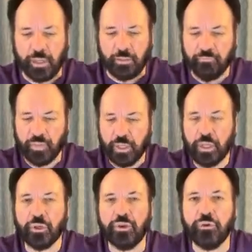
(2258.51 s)
what?
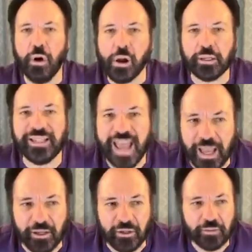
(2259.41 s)
You are
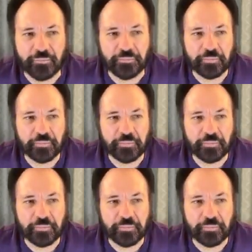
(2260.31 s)
dead.